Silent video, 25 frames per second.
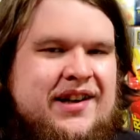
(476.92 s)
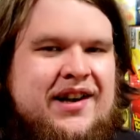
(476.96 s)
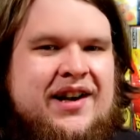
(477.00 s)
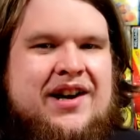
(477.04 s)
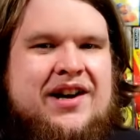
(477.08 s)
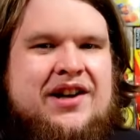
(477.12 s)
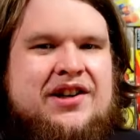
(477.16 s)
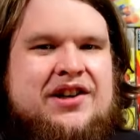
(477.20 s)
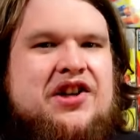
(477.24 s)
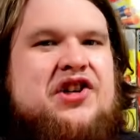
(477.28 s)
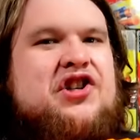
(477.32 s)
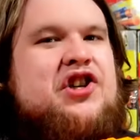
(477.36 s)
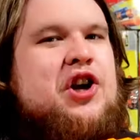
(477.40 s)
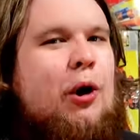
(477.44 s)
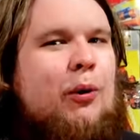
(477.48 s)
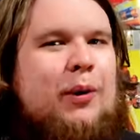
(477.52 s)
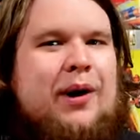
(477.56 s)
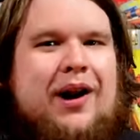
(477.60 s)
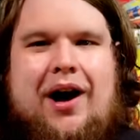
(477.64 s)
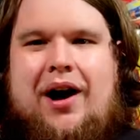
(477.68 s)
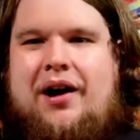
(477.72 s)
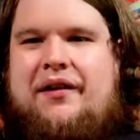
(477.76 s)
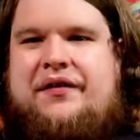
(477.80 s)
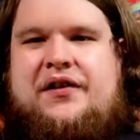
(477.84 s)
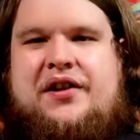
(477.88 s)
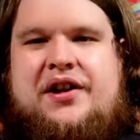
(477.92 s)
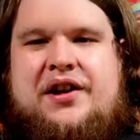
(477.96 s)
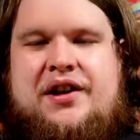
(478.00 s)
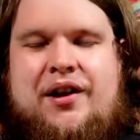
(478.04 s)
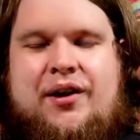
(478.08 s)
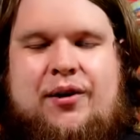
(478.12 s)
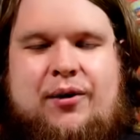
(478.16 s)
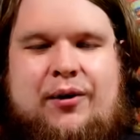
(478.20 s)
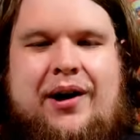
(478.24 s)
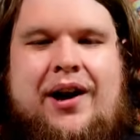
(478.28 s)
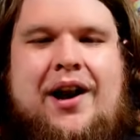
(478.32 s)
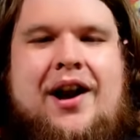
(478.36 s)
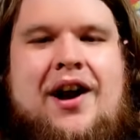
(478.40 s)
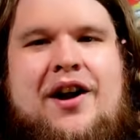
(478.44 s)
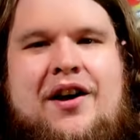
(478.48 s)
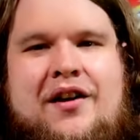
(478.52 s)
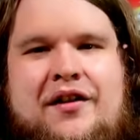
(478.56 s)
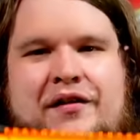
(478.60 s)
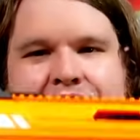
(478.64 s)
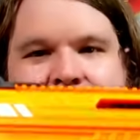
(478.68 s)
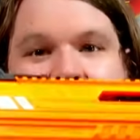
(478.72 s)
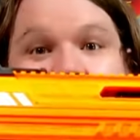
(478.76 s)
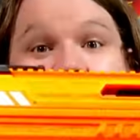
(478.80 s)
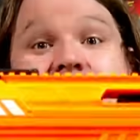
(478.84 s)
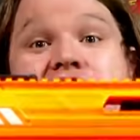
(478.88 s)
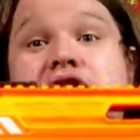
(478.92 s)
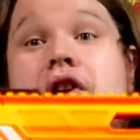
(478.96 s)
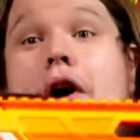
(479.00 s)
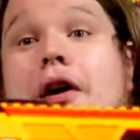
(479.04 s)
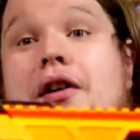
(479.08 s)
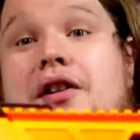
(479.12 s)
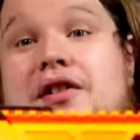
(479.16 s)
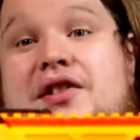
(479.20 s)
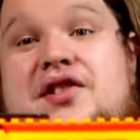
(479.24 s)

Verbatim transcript: And this is the blaster that put high performance